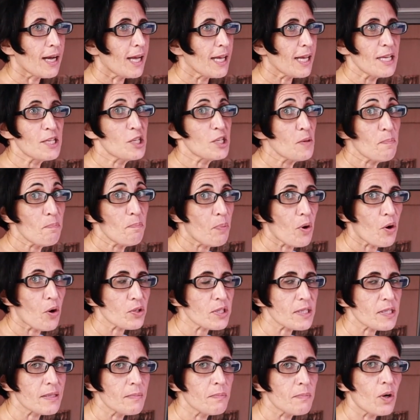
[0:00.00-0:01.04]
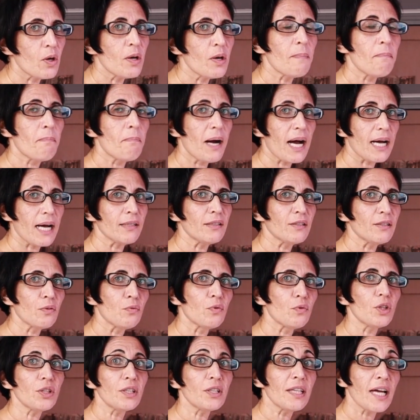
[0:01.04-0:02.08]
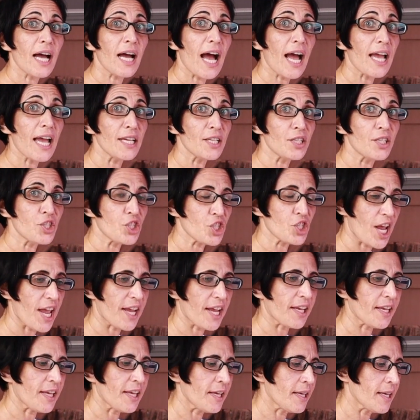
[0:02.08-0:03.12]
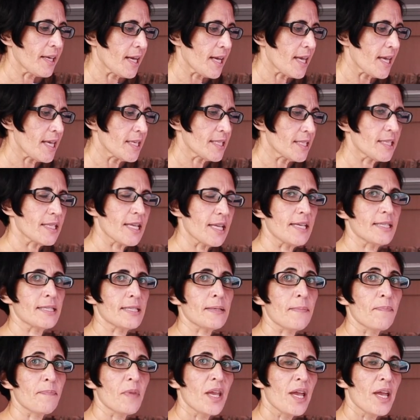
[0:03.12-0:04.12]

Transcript: Is impossible, but what I checking is this.